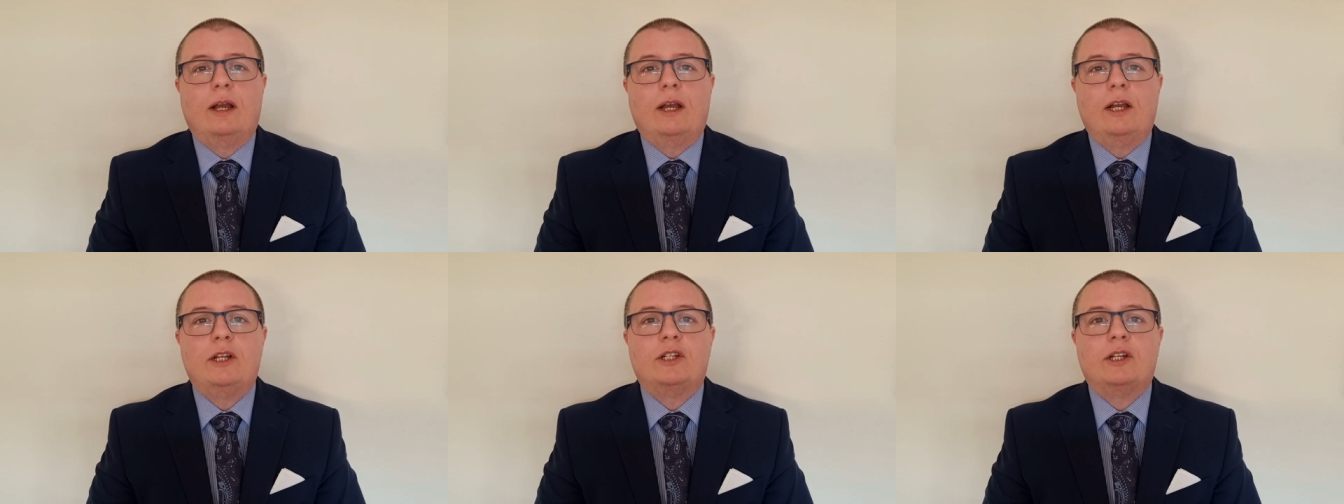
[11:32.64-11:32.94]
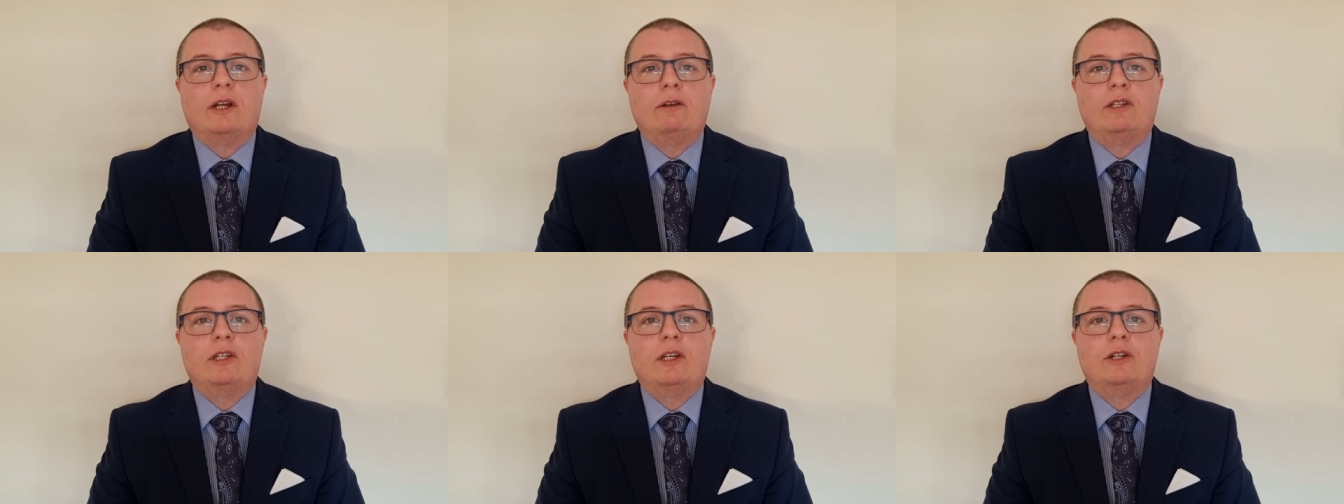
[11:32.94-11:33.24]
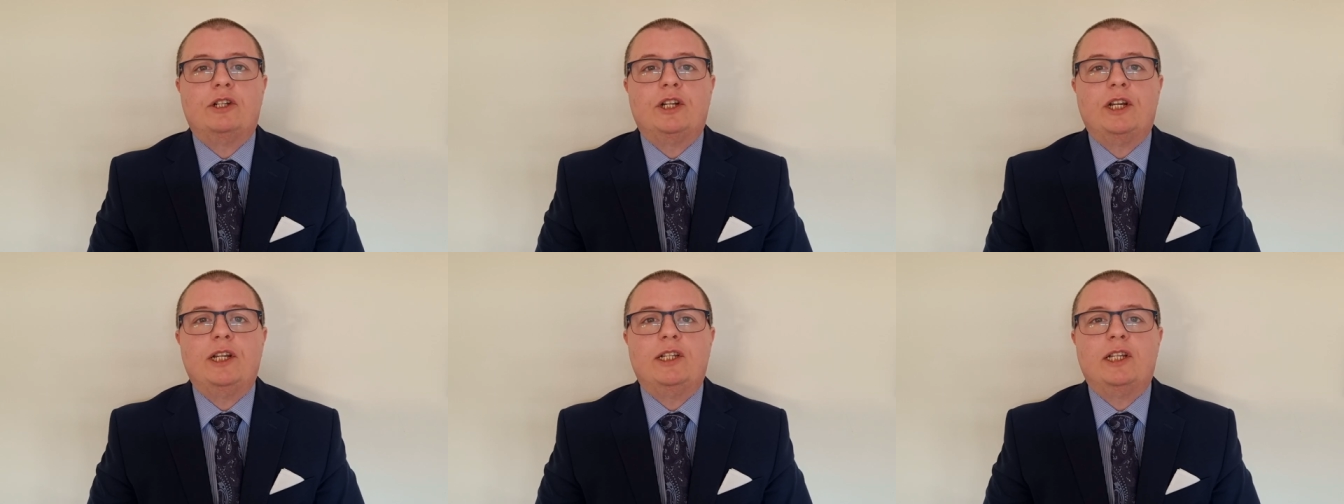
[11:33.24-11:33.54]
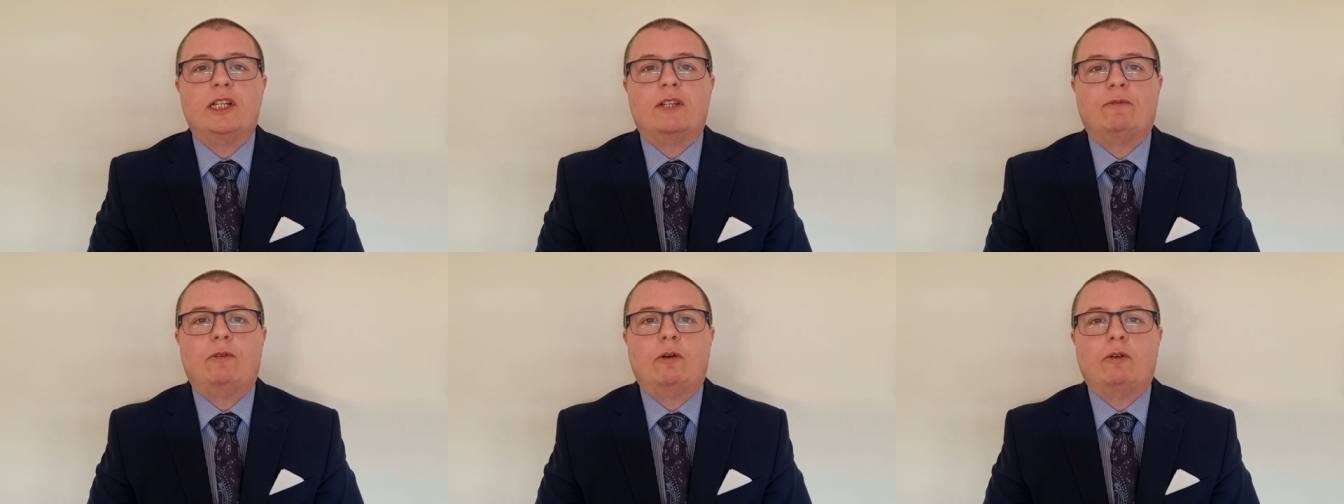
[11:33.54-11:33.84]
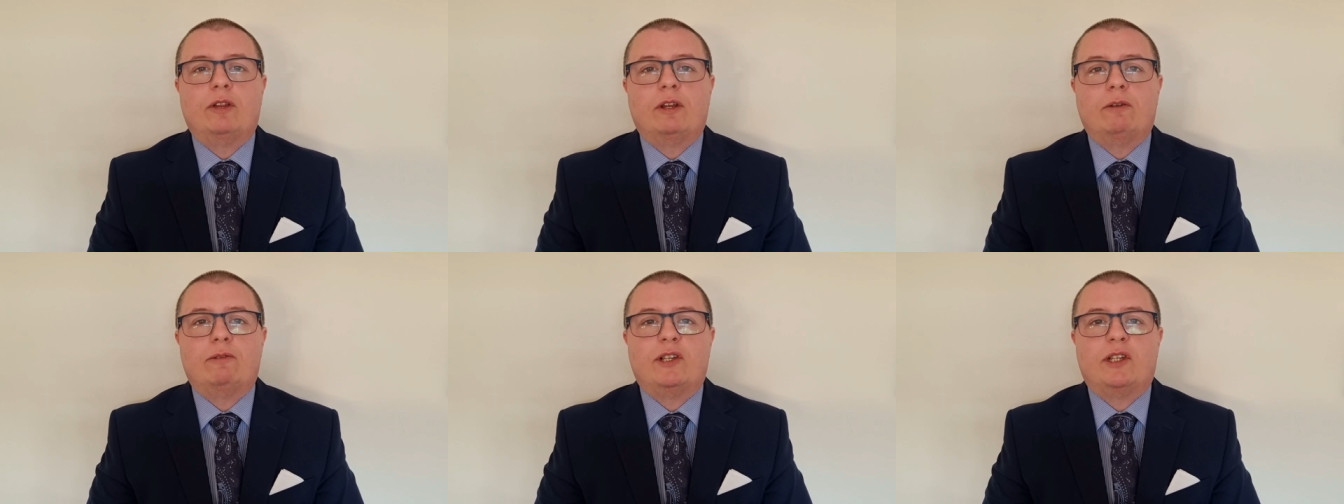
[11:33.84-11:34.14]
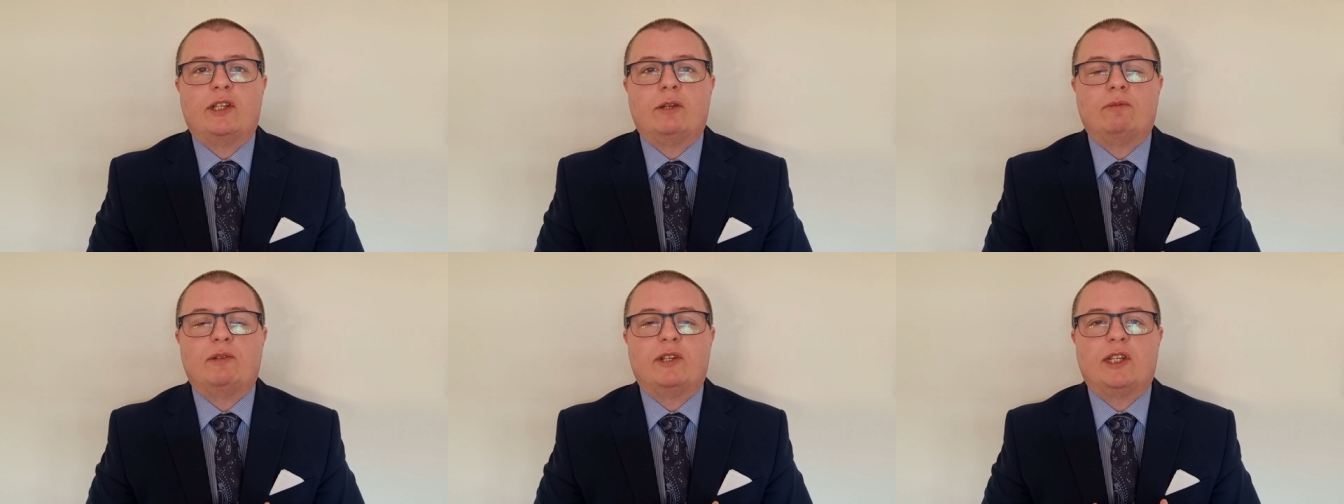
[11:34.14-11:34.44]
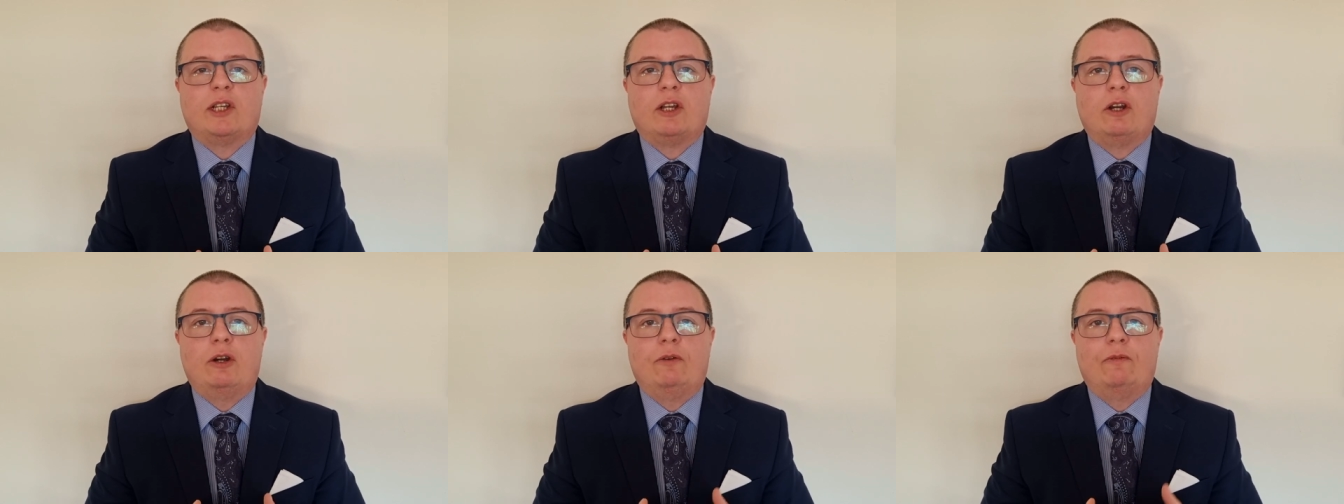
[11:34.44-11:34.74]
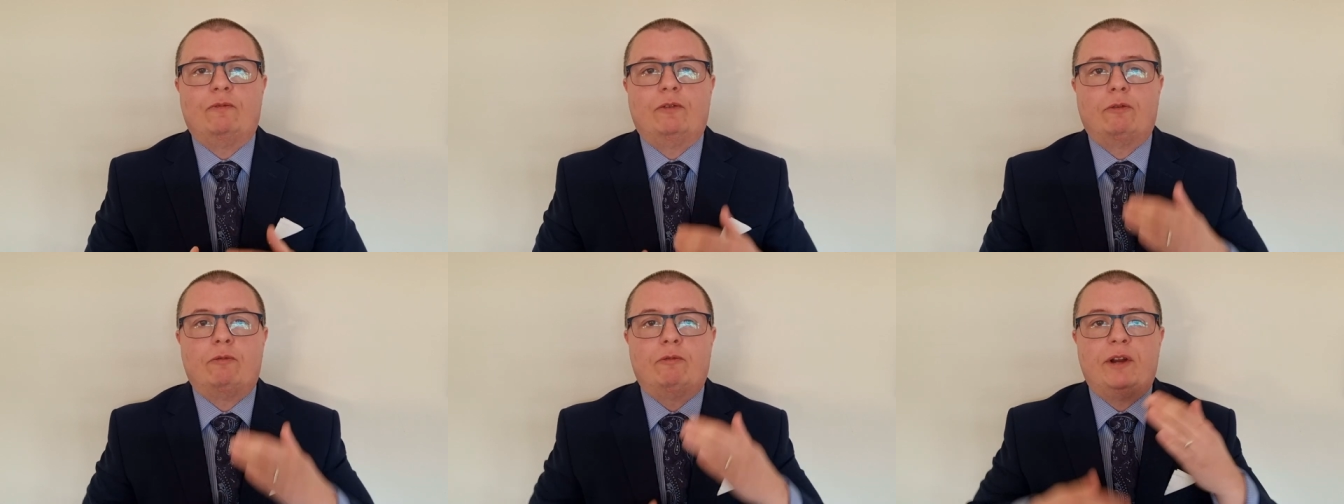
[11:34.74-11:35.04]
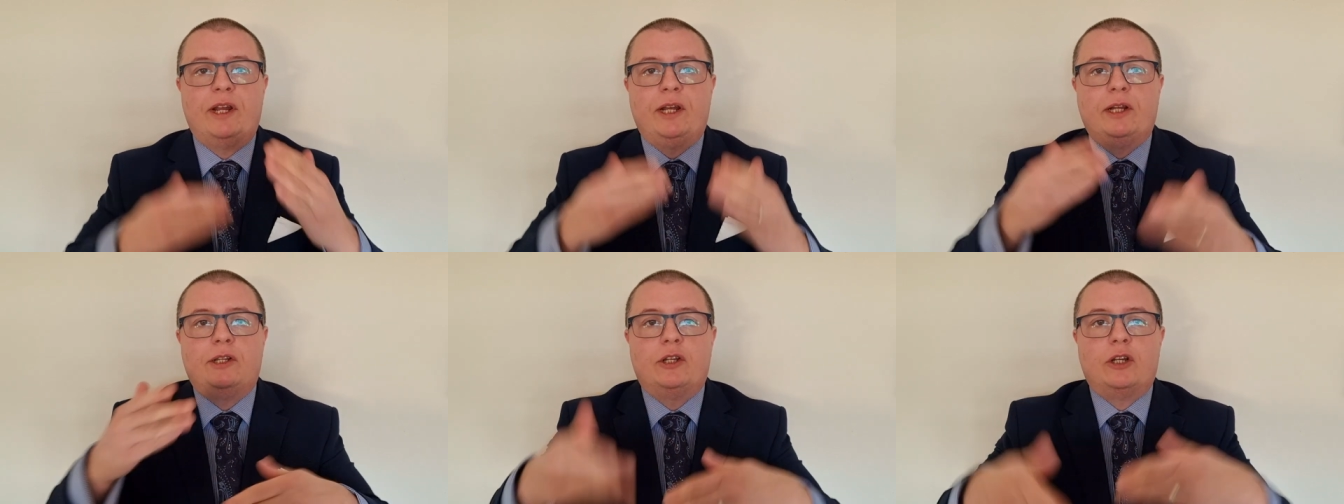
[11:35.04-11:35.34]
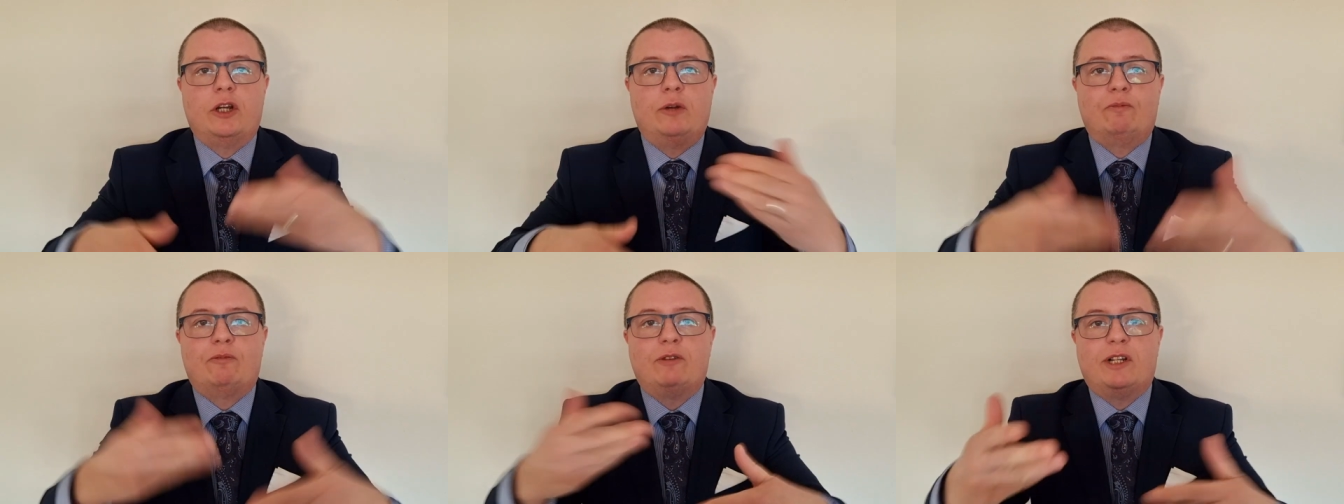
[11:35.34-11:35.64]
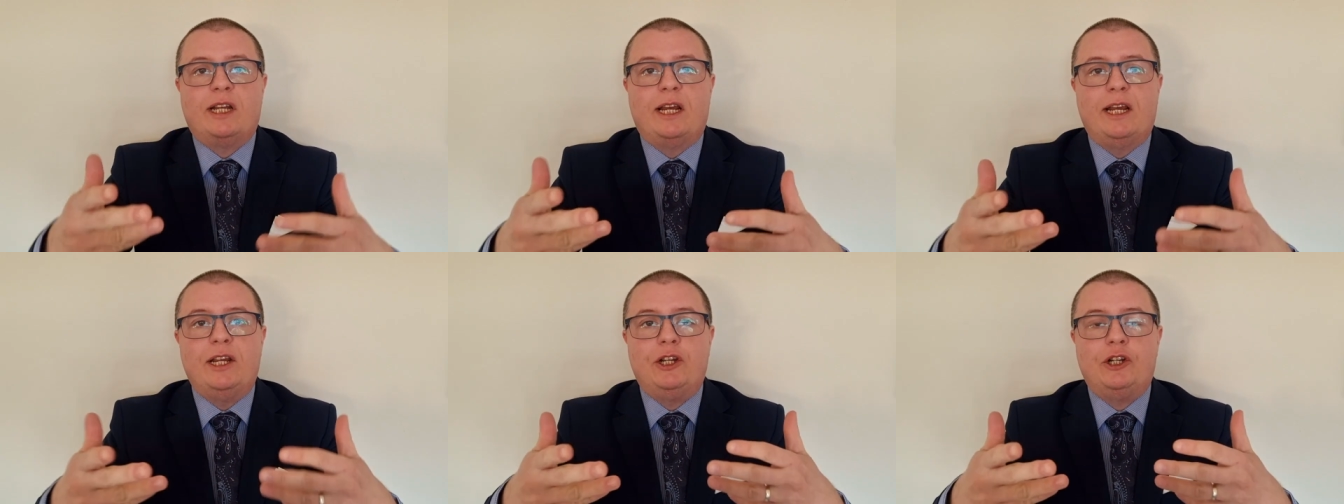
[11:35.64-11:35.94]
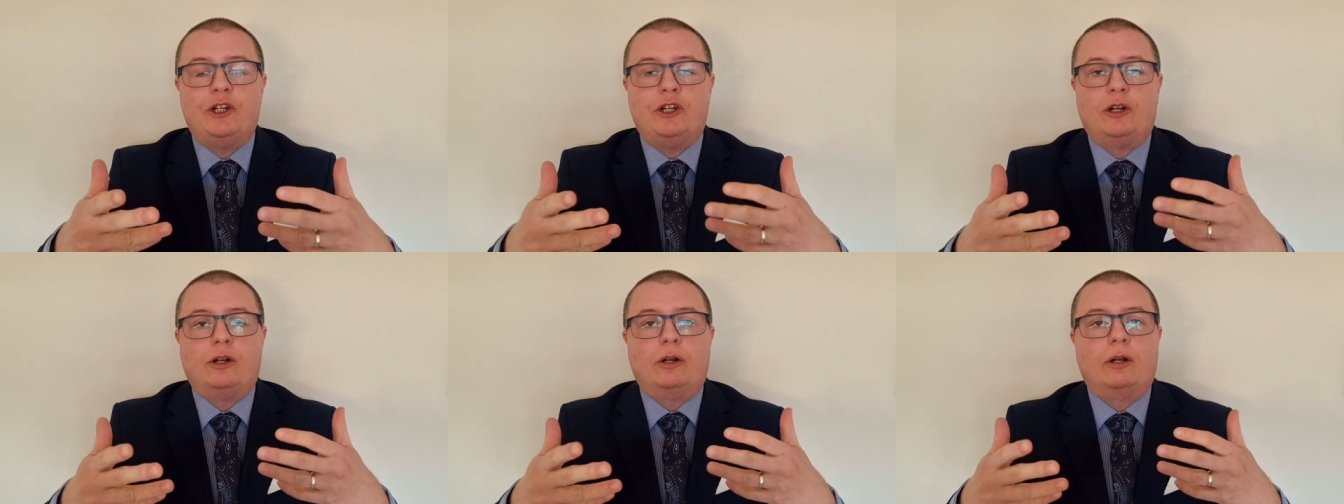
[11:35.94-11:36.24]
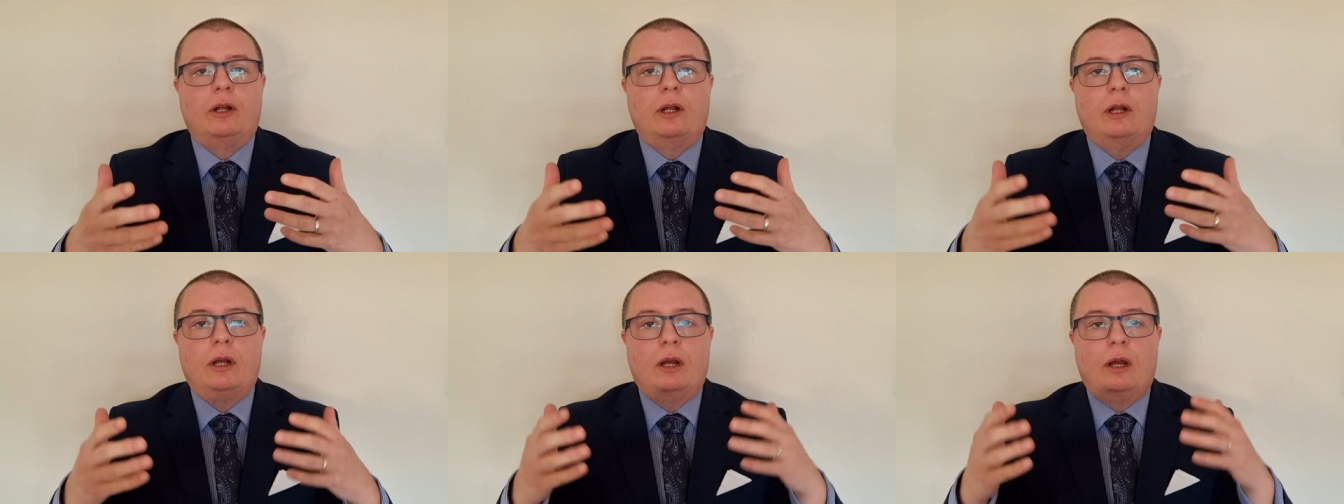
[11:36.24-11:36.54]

It shows that Jesus thought there was some scope for reinterpretation,